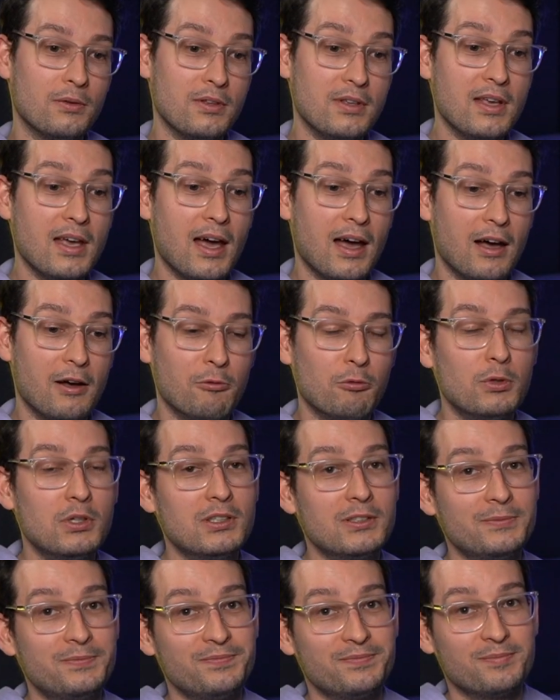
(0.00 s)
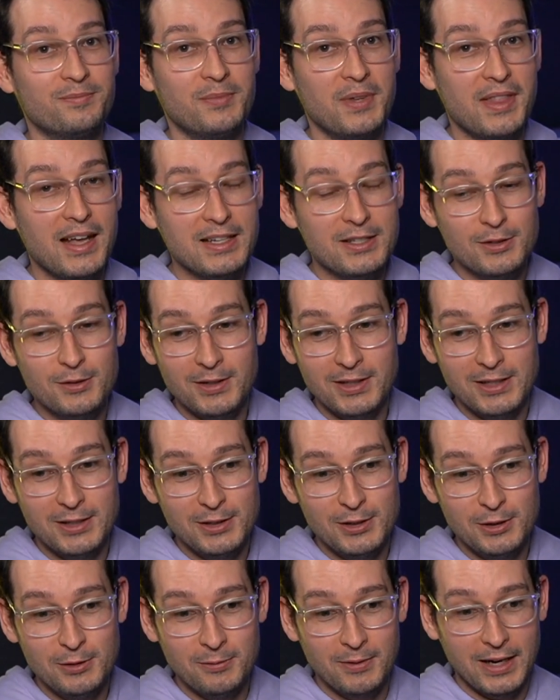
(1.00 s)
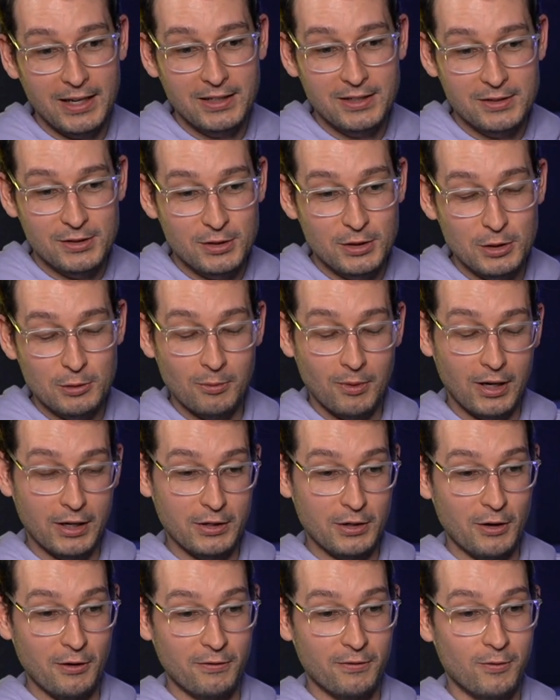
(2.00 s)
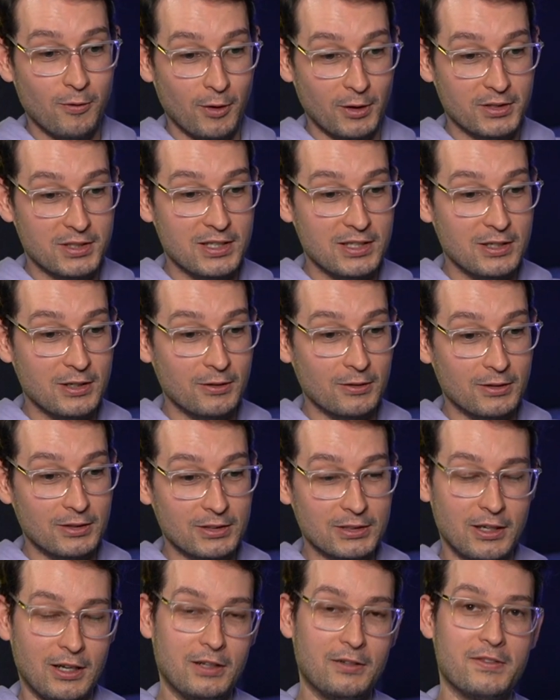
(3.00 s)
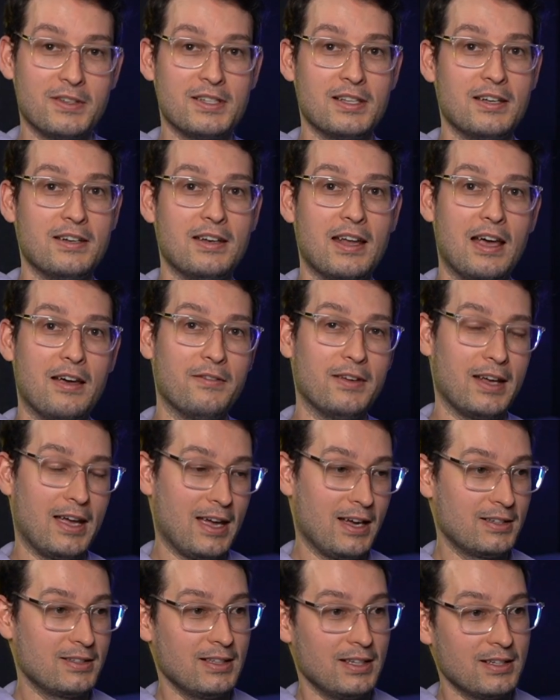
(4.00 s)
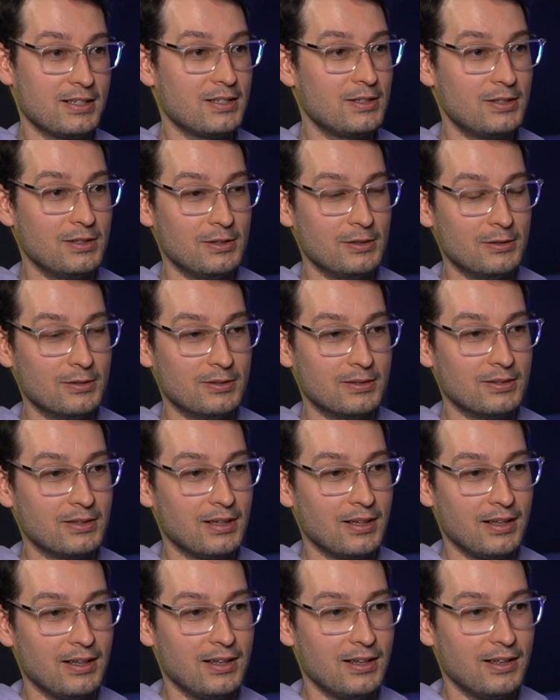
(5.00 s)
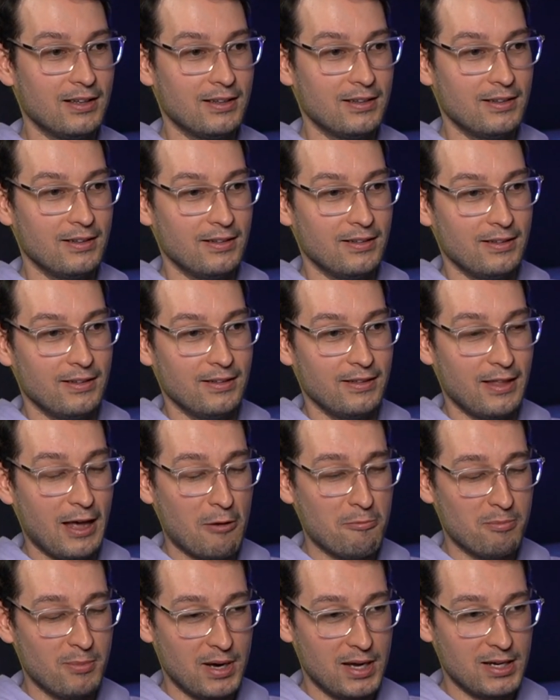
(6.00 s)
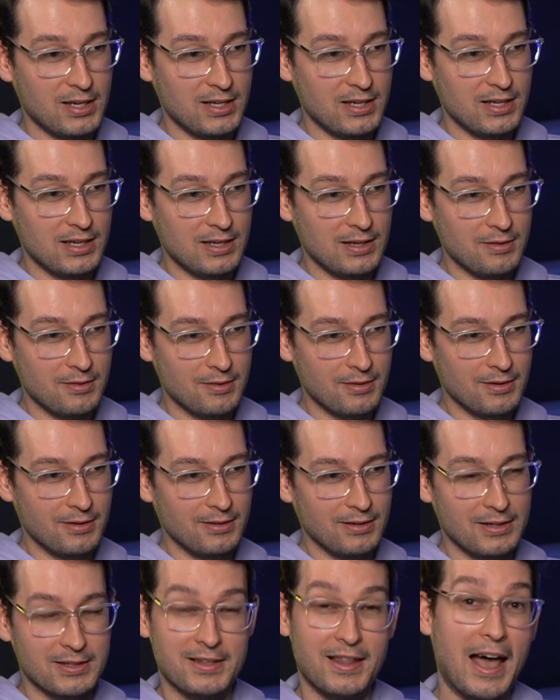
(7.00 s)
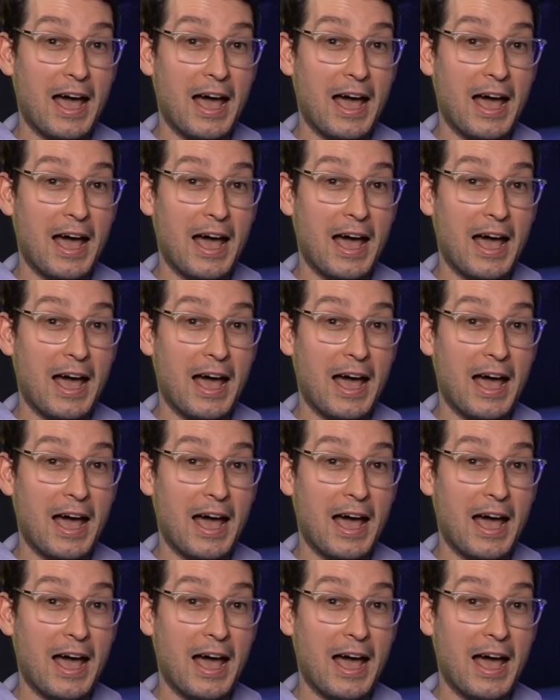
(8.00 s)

yeah well but that's tricky too right because do you want your 14 year old all of a sudden having access to uh, that money either is